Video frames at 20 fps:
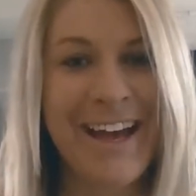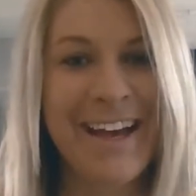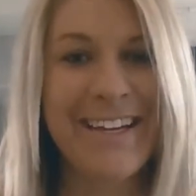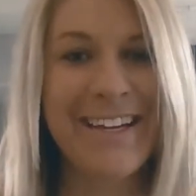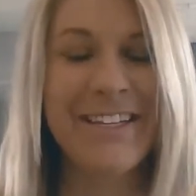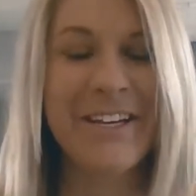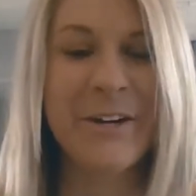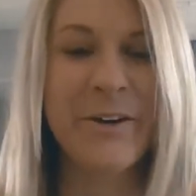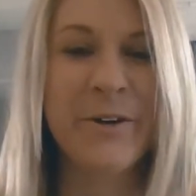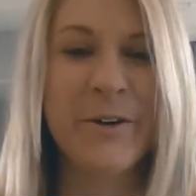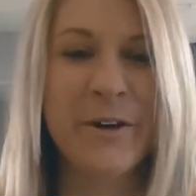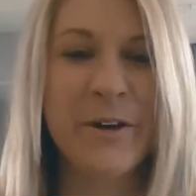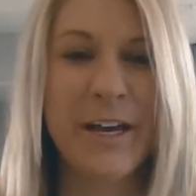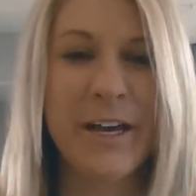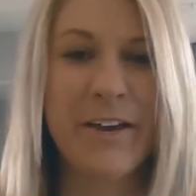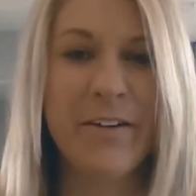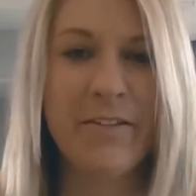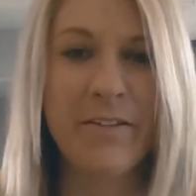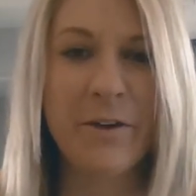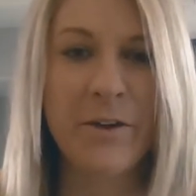So
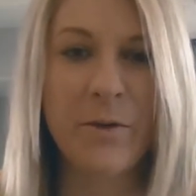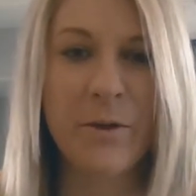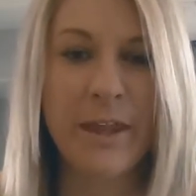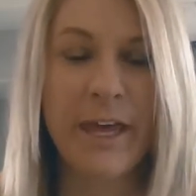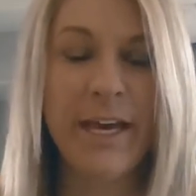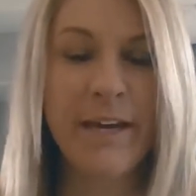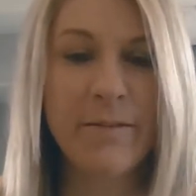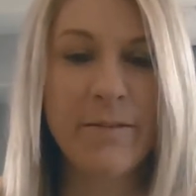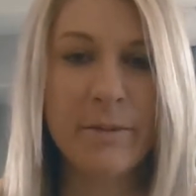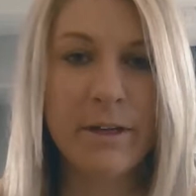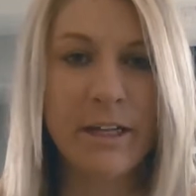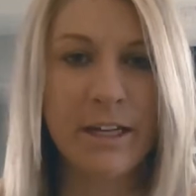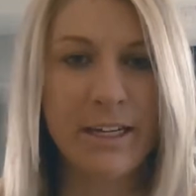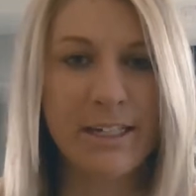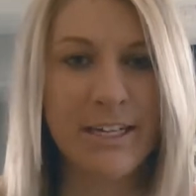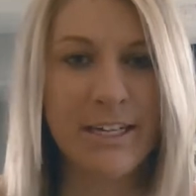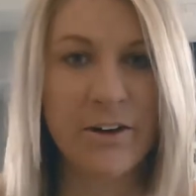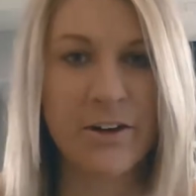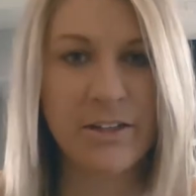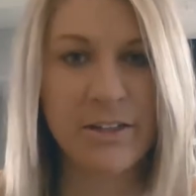if you would like, click
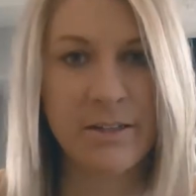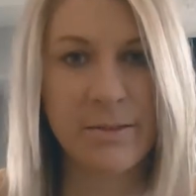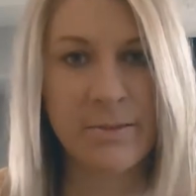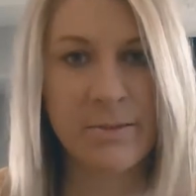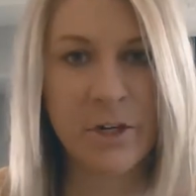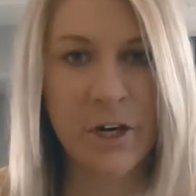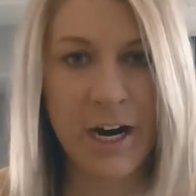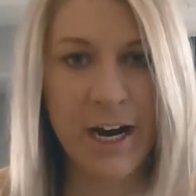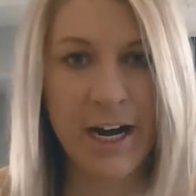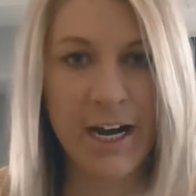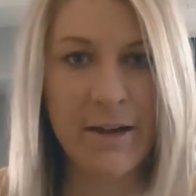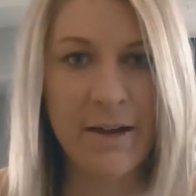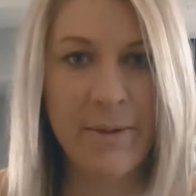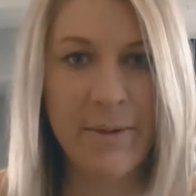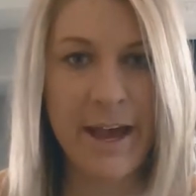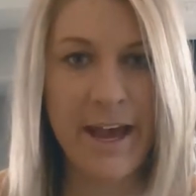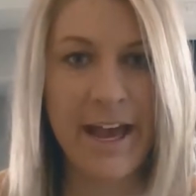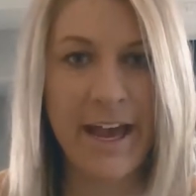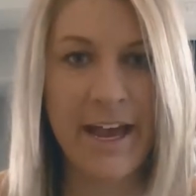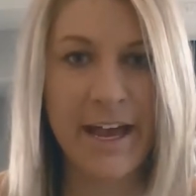down and subscribe
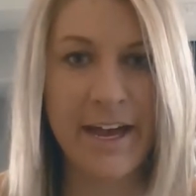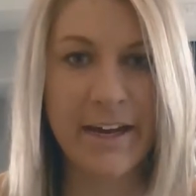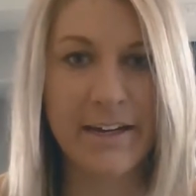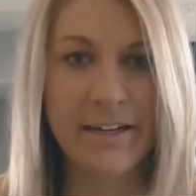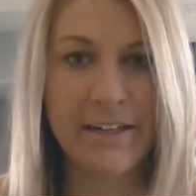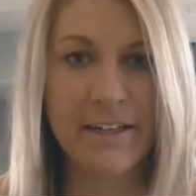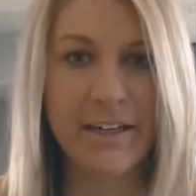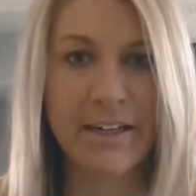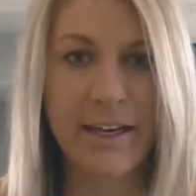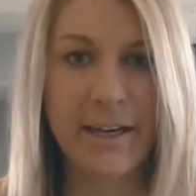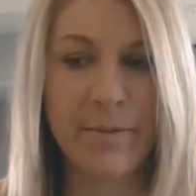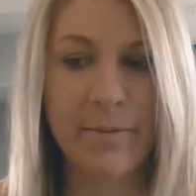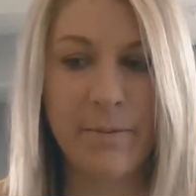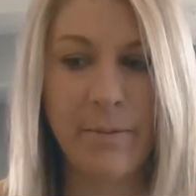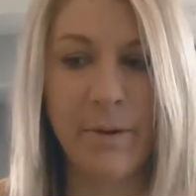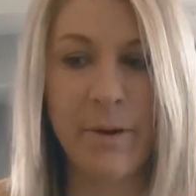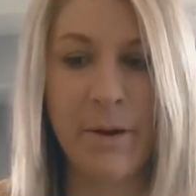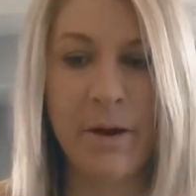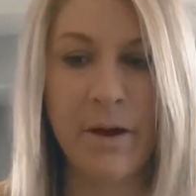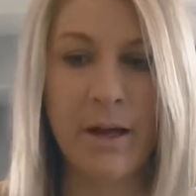and keep
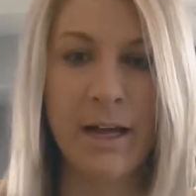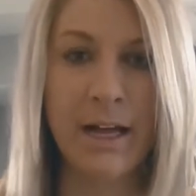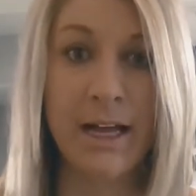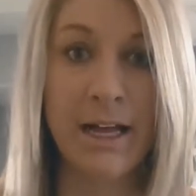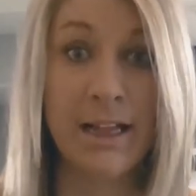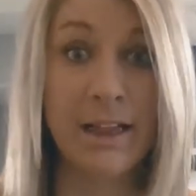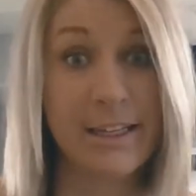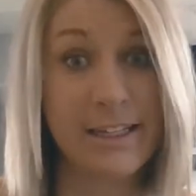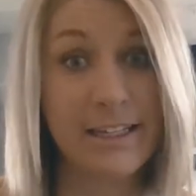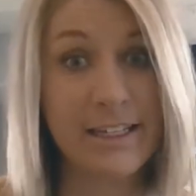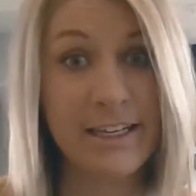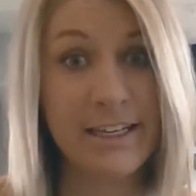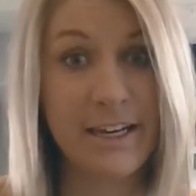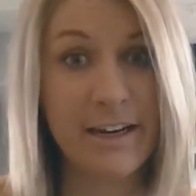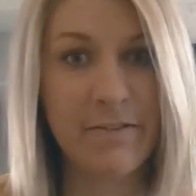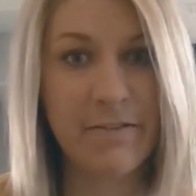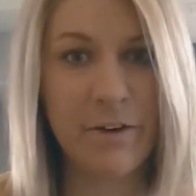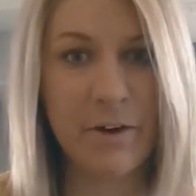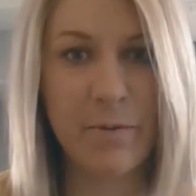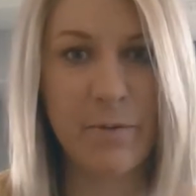
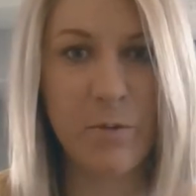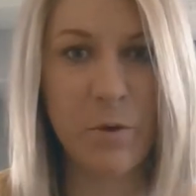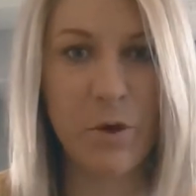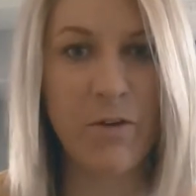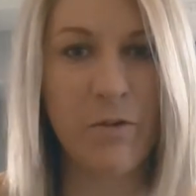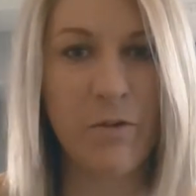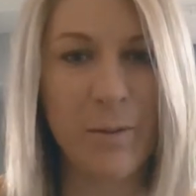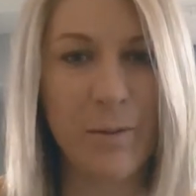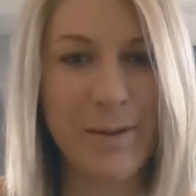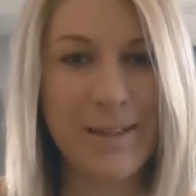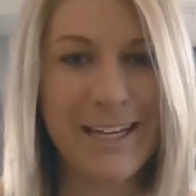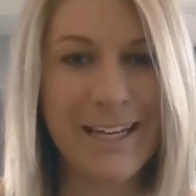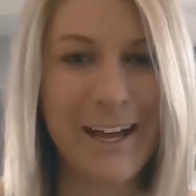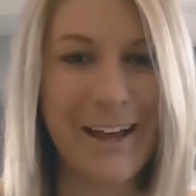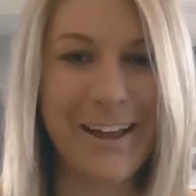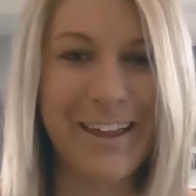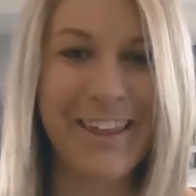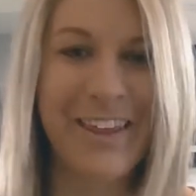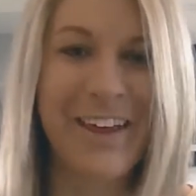listening for more of women's health.